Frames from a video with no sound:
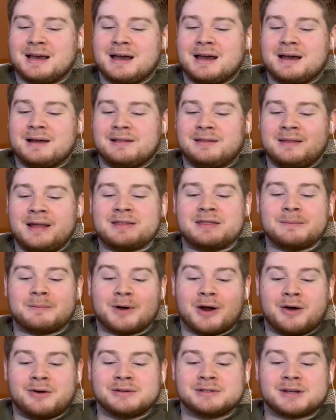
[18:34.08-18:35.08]
like the
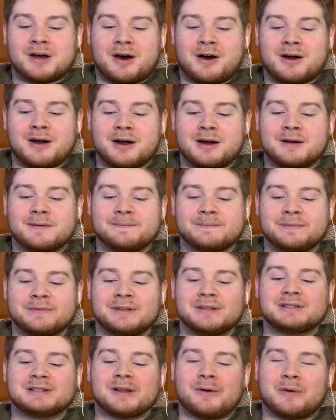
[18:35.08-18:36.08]
pros are the
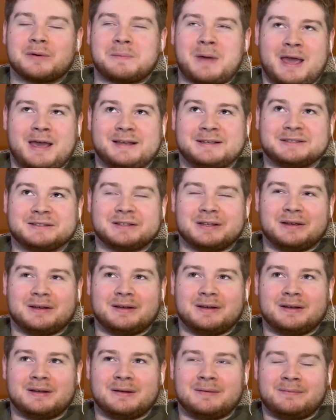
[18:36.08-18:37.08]
slower pace
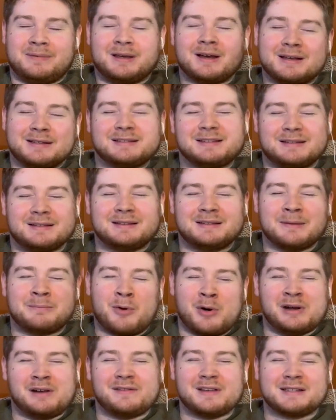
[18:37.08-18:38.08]
because the point
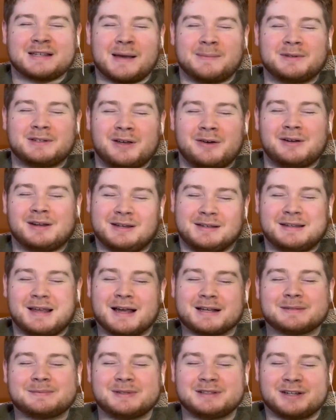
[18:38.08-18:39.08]
of this episode is
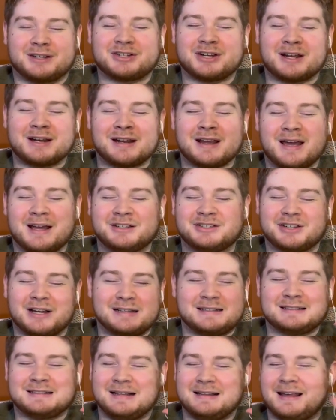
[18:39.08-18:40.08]
exposition and just
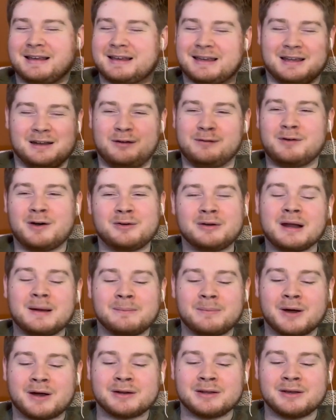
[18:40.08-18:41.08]
to like info dump
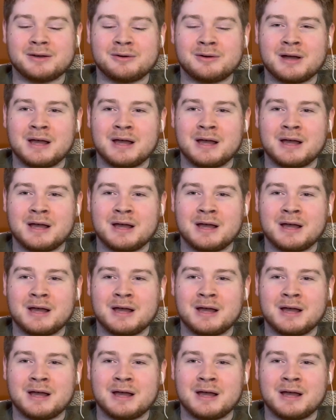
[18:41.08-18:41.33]
on you.